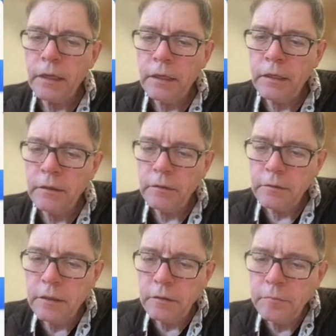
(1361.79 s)

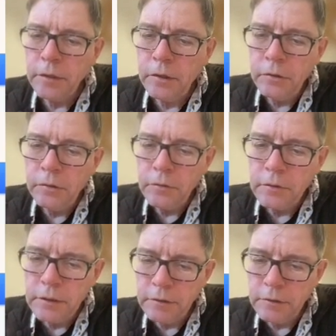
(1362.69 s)
and down
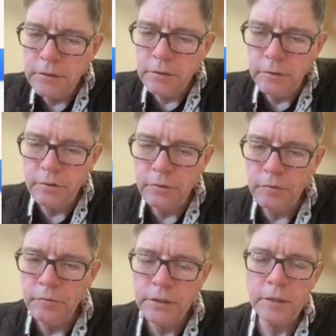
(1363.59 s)
below there is also
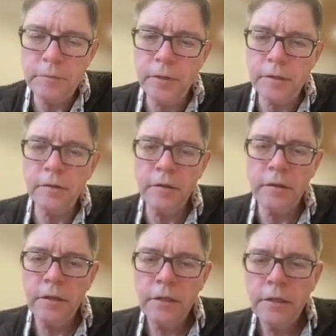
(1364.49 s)
a reset
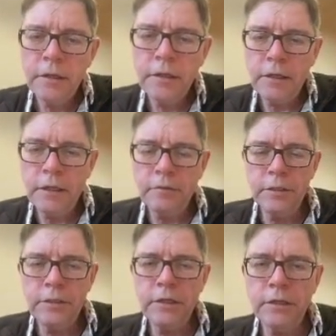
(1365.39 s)
button, and
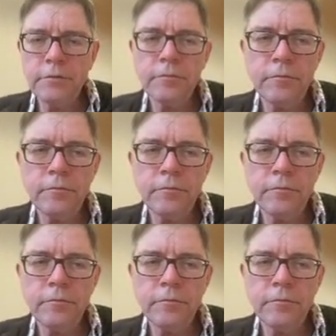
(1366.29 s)
the reset